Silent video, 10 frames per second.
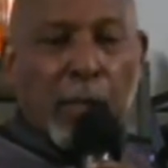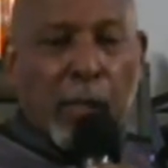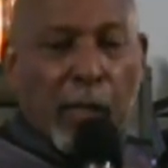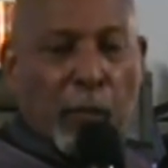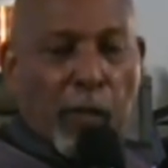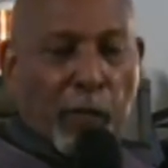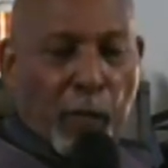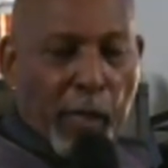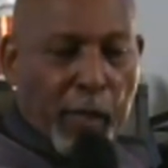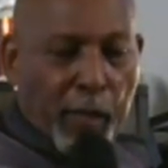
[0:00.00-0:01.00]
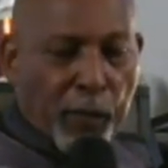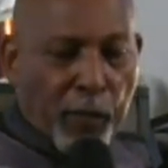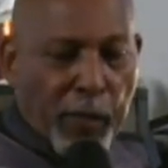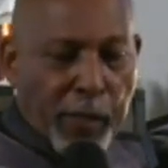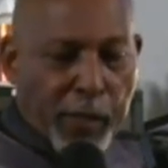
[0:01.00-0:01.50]
And one of my good
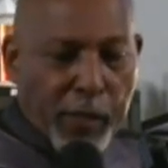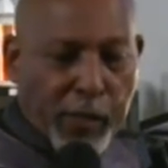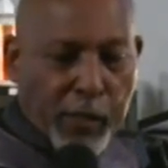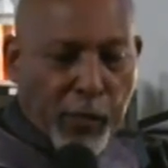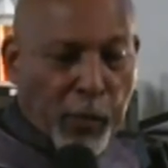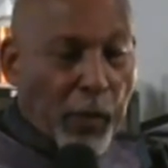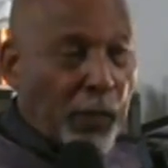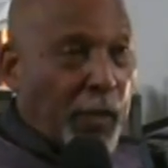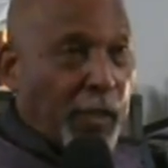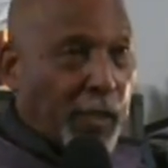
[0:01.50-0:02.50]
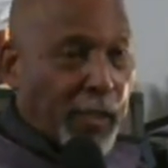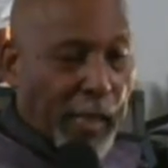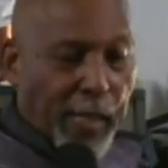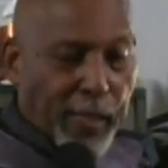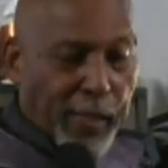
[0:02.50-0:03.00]
friends, she was my friend at the
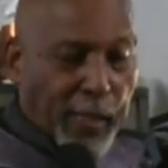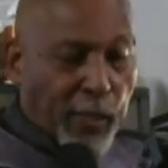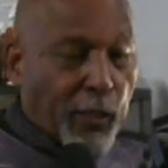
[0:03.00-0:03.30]
ancestor,